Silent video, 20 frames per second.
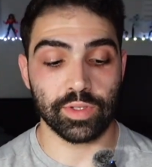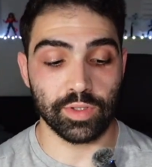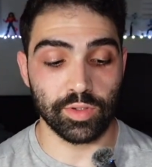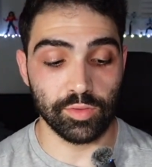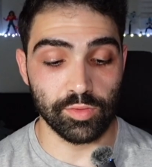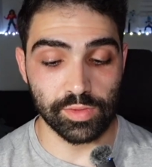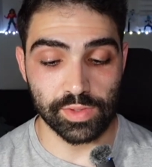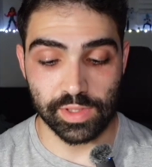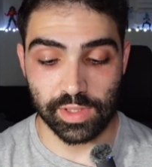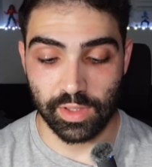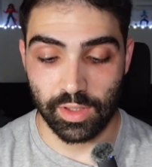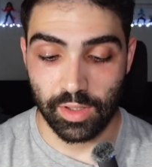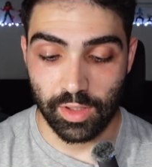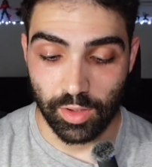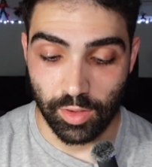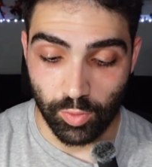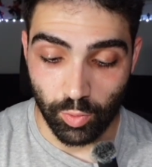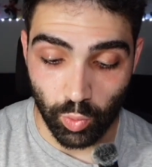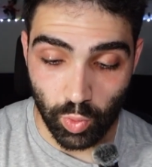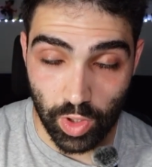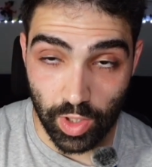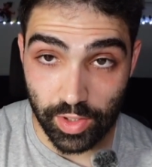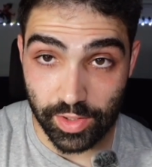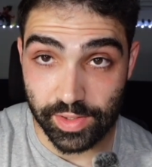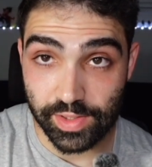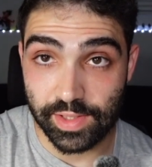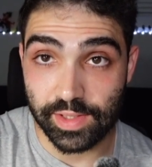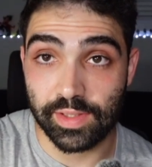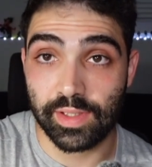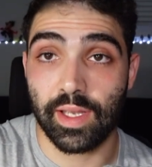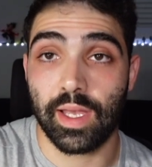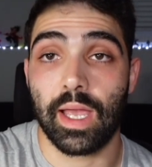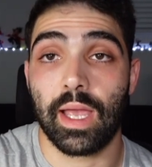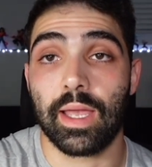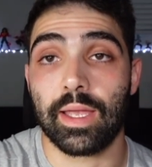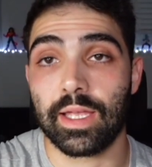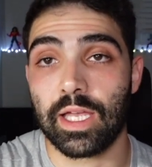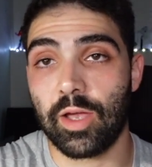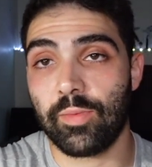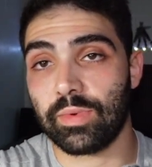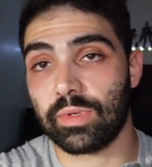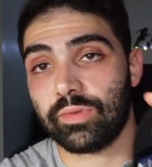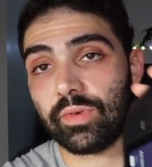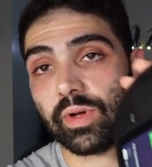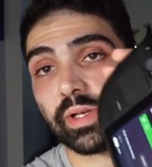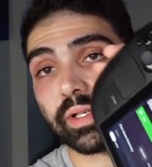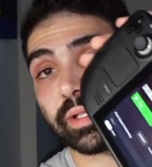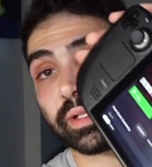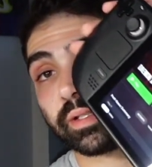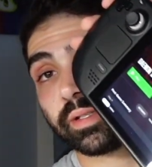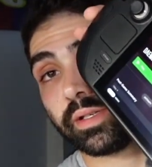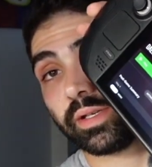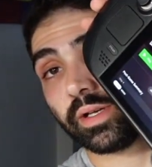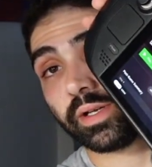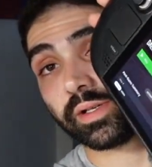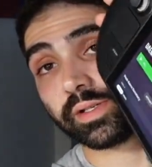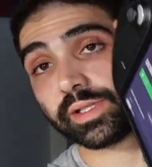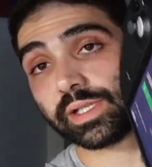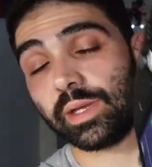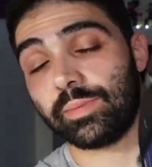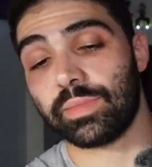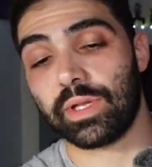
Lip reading: to use was a gaming device, a Steam